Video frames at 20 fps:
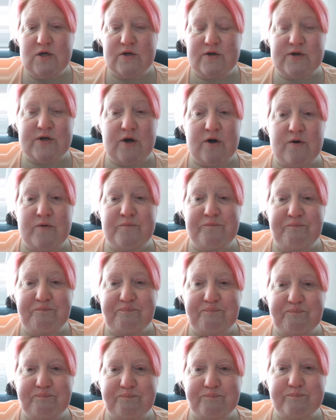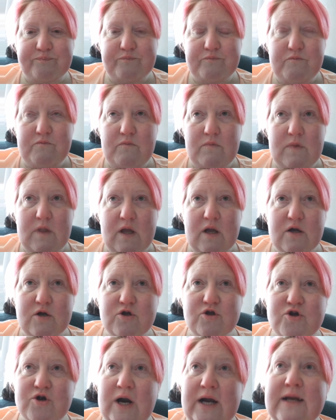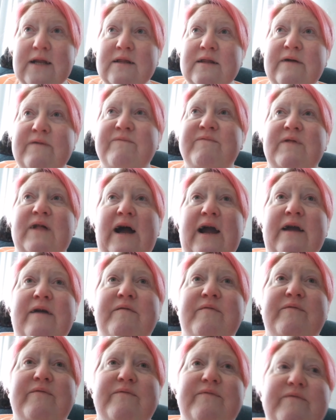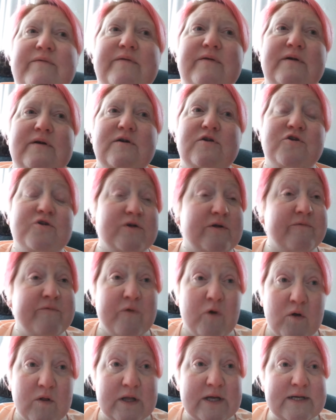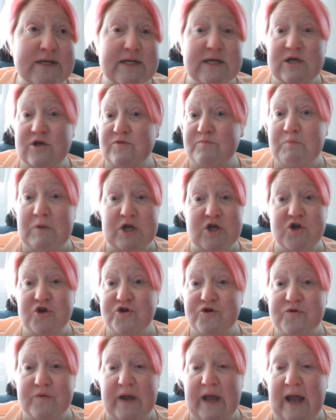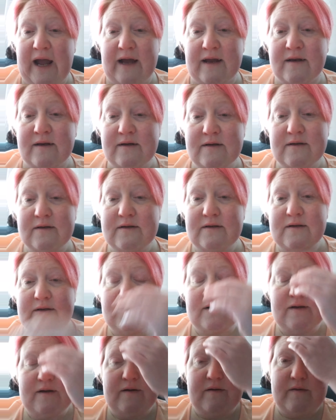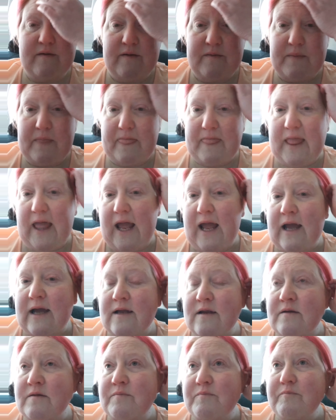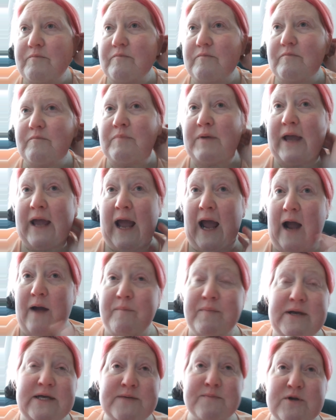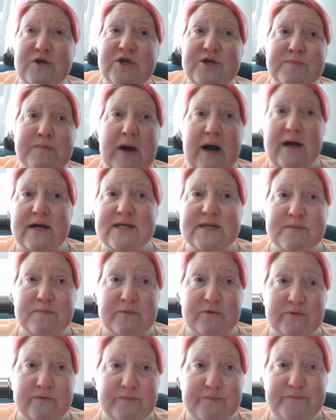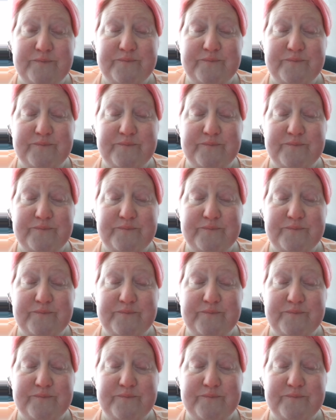So, try to live life to the fullest as much as you can, and be happy as much as possible.